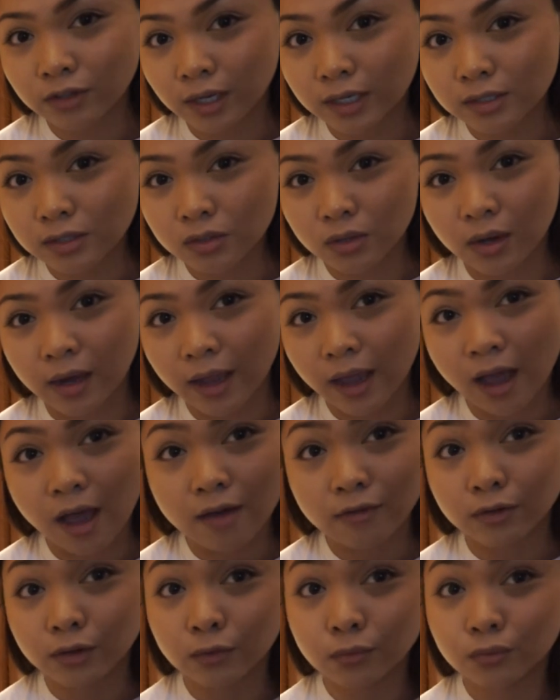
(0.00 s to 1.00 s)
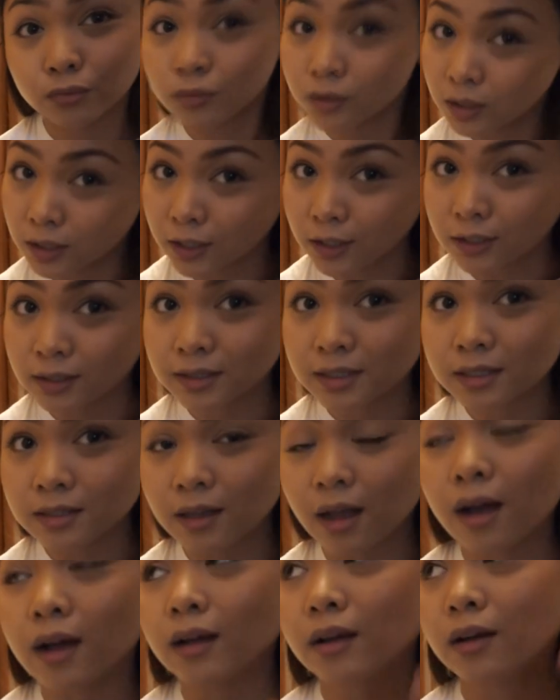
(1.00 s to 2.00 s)
You guys know I have a really good
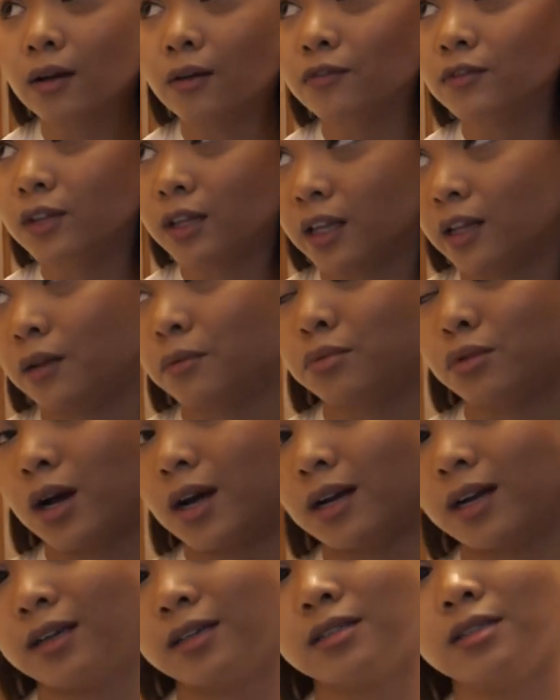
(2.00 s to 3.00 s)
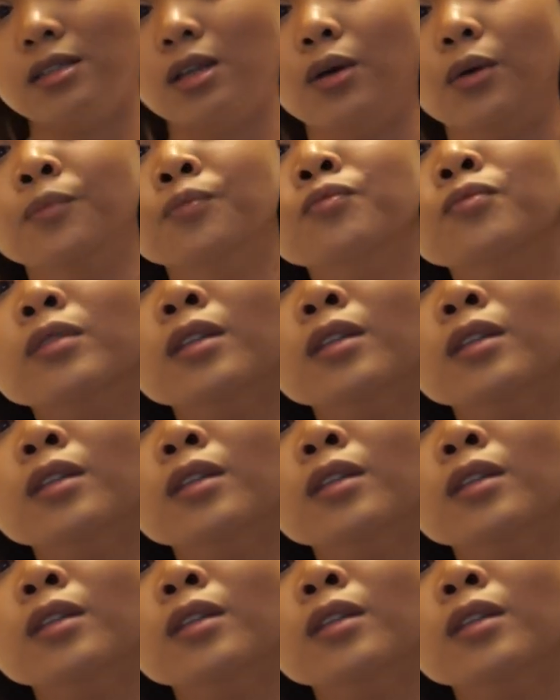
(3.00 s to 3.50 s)
stock of cleaning products, so